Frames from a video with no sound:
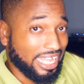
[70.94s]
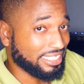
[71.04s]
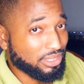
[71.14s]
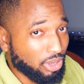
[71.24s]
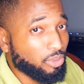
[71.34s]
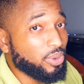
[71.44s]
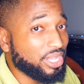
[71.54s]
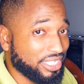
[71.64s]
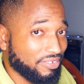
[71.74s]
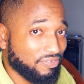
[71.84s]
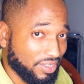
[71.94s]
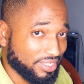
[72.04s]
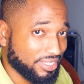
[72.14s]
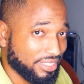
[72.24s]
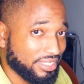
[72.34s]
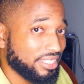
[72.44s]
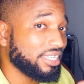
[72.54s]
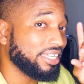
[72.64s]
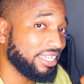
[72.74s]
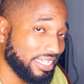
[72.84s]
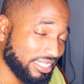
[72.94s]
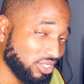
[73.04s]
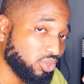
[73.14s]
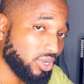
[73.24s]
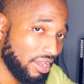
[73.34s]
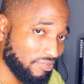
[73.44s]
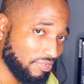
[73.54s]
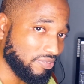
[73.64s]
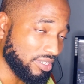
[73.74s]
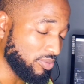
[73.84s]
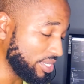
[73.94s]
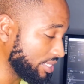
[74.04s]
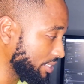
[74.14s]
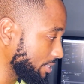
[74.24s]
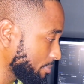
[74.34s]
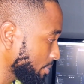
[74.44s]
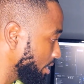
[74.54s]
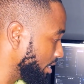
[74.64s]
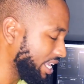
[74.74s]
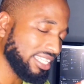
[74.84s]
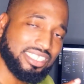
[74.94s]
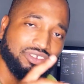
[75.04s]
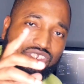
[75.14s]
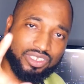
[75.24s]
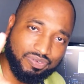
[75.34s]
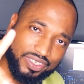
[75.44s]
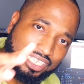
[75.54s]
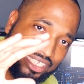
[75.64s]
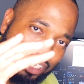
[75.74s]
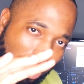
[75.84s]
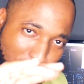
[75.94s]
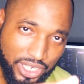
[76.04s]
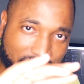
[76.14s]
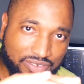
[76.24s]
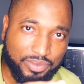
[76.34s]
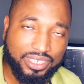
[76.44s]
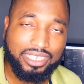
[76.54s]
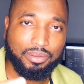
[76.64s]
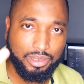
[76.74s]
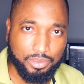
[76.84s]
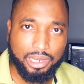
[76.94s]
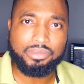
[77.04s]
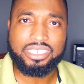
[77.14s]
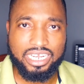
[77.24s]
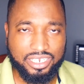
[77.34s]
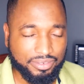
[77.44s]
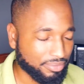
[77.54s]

That is what we need to fit into that 15 weeks. Here's the reason for setting an objective-based timetable, let me tell you.